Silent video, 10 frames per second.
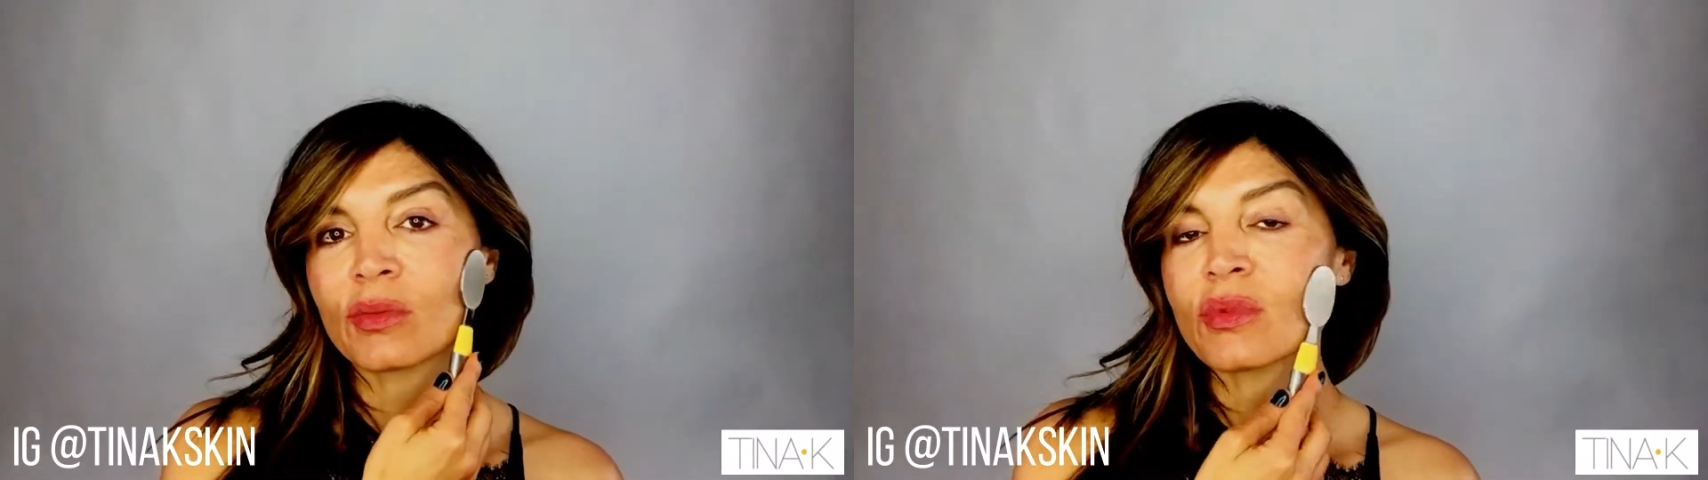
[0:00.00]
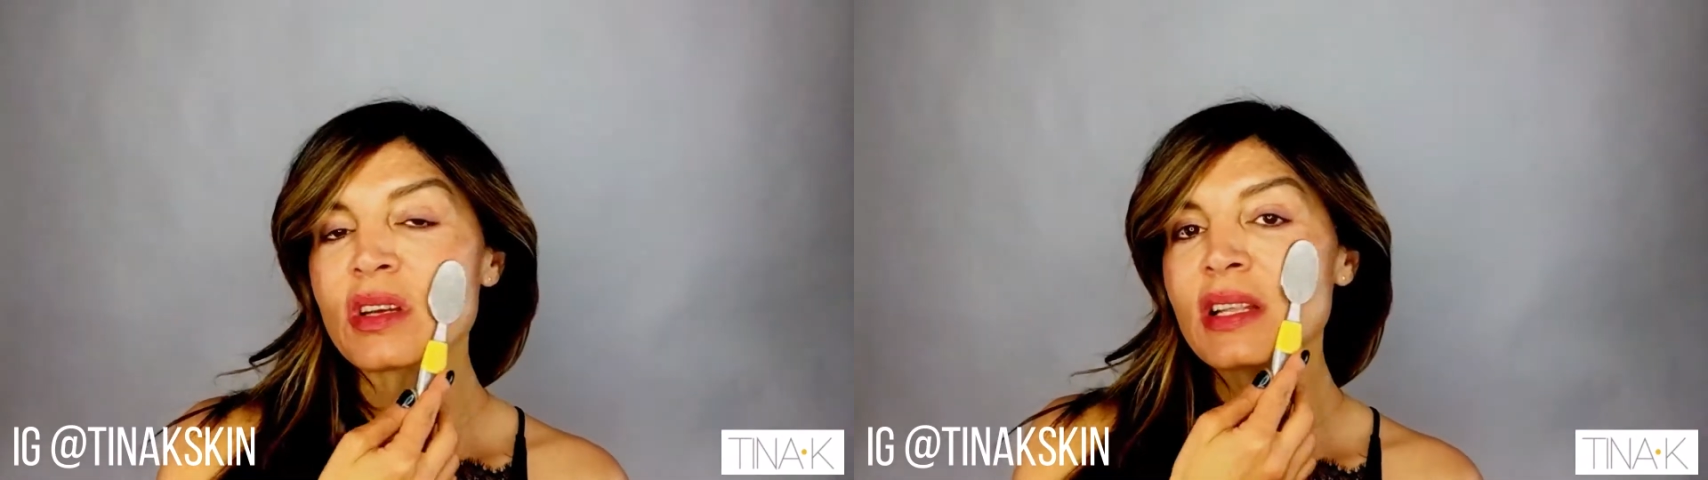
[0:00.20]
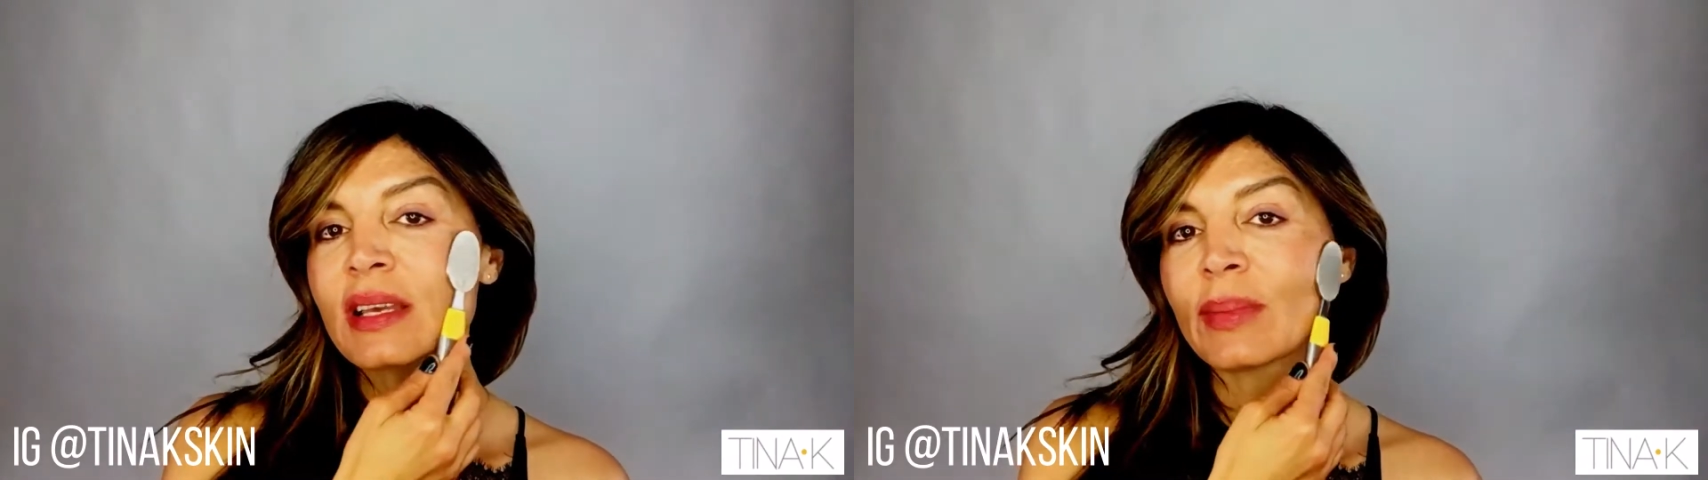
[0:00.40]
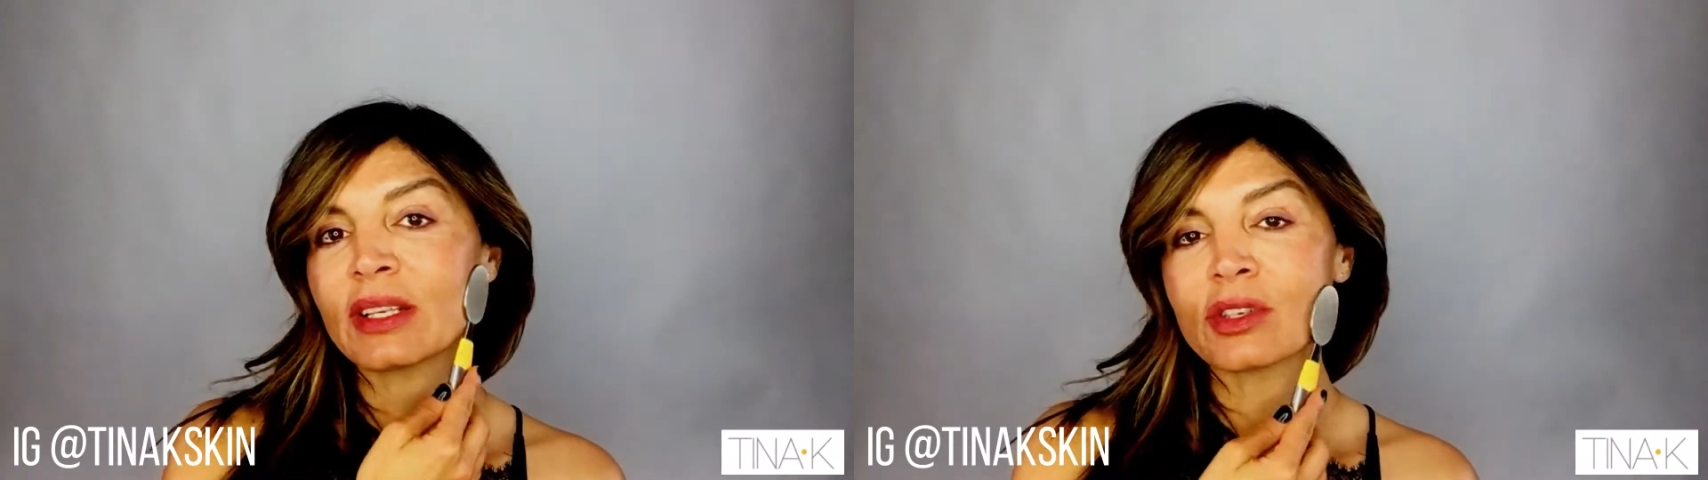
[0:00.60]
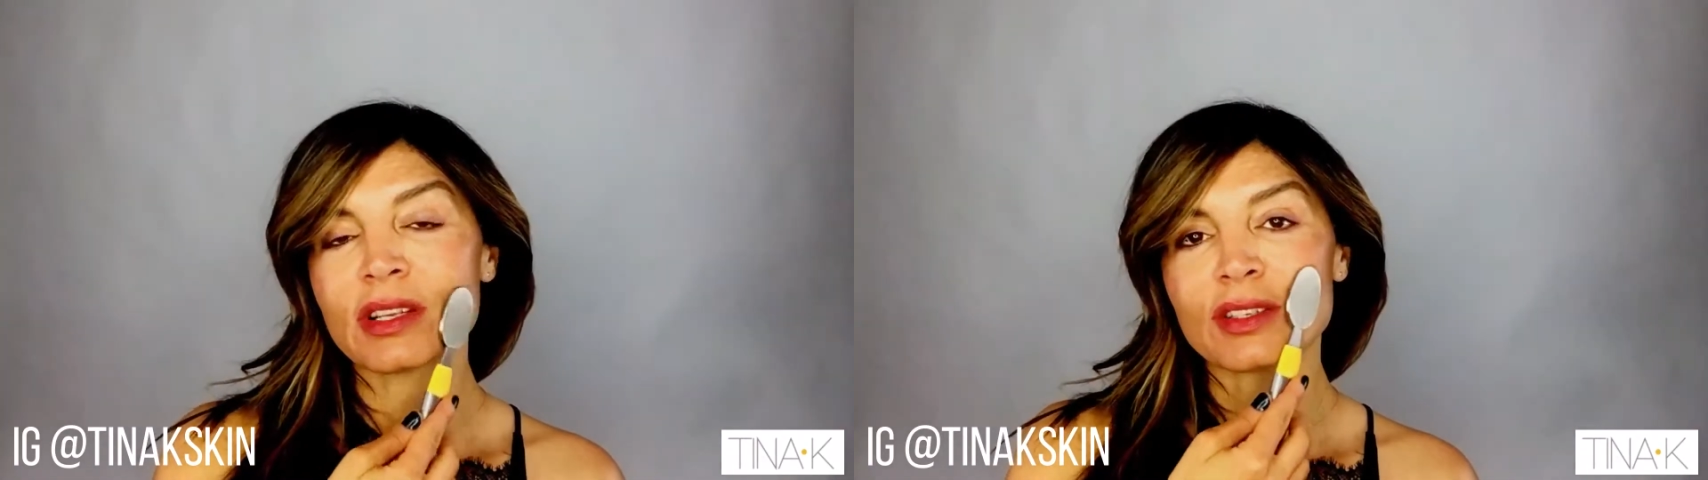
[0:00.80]
really be
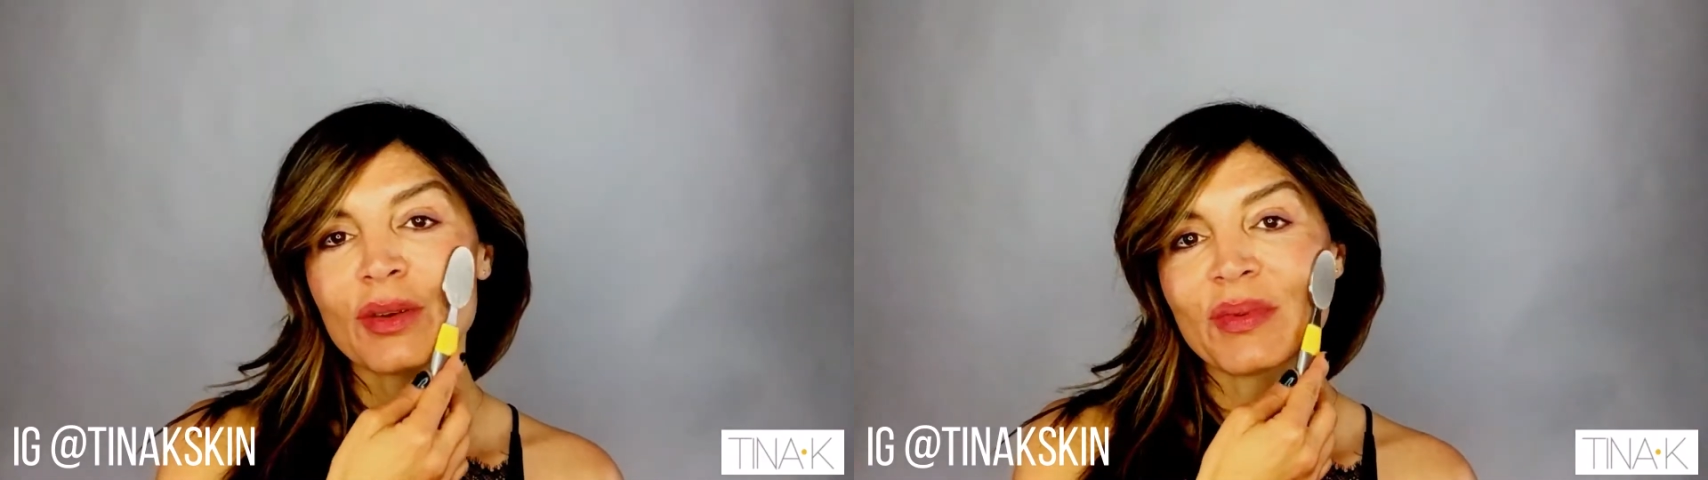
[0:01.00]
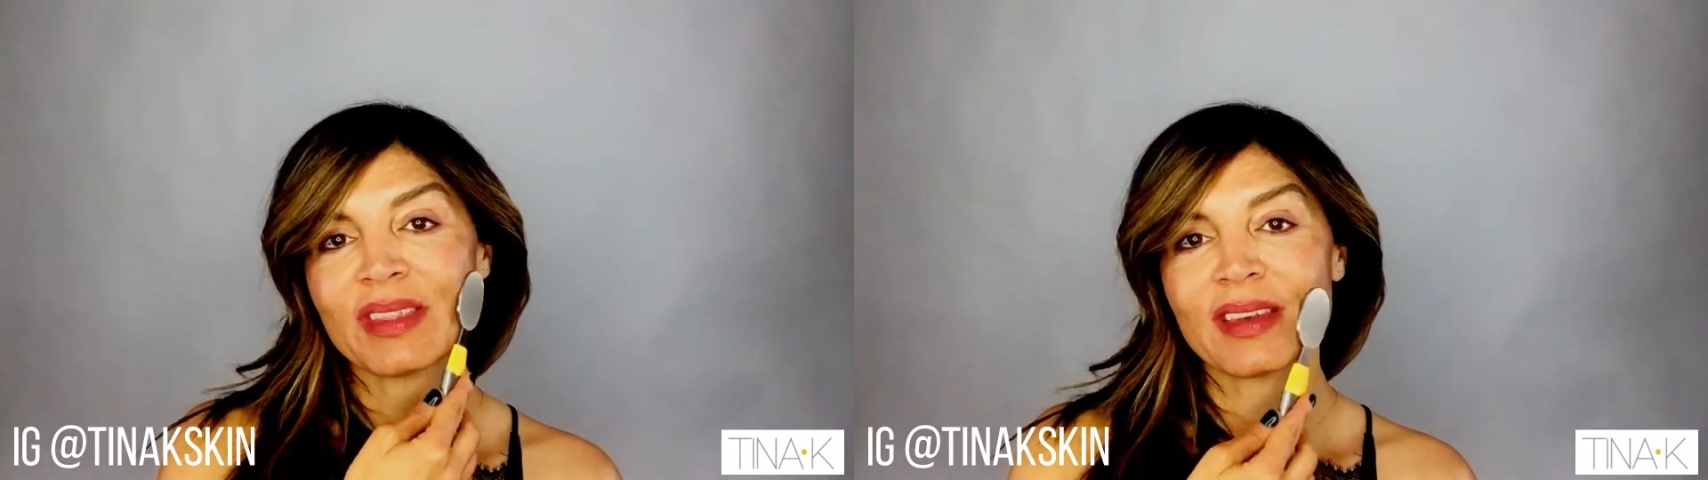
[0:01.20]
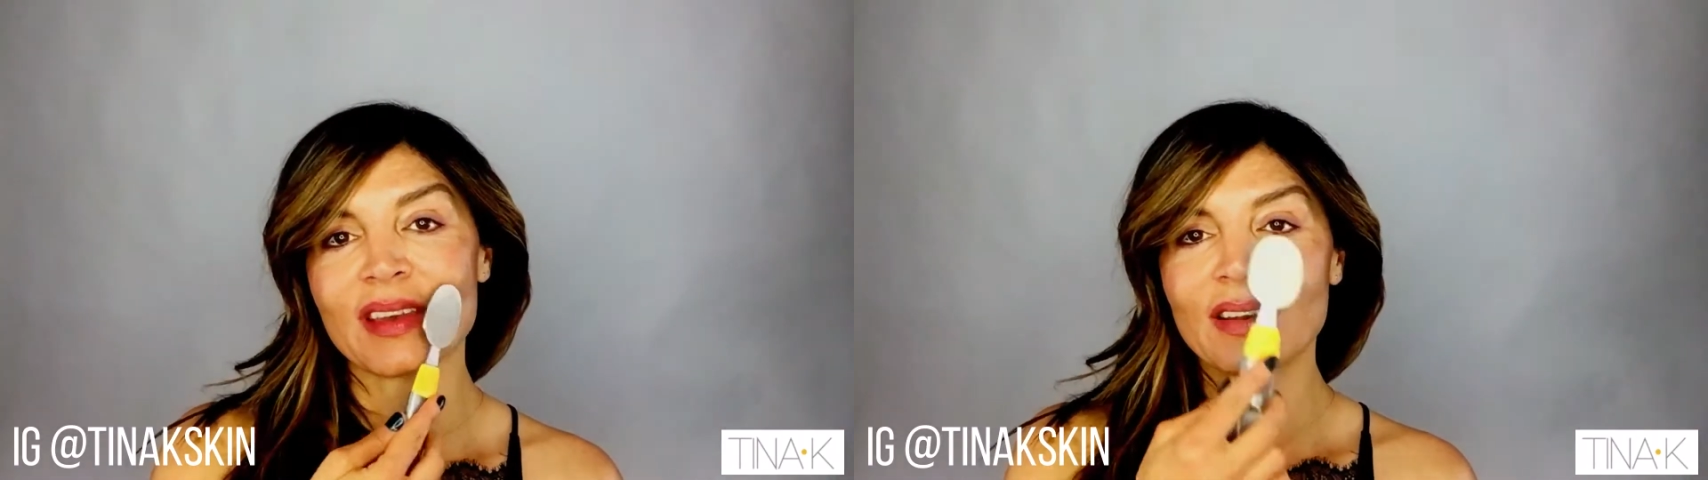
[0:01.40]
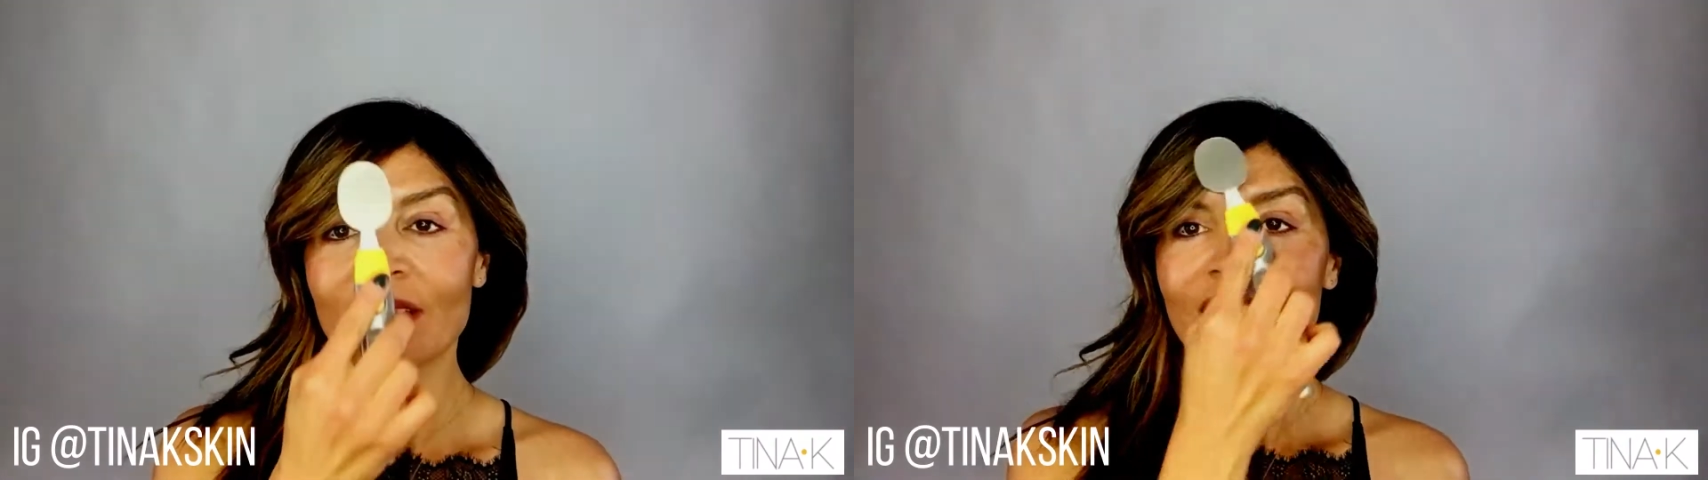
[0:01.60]
gentle with it.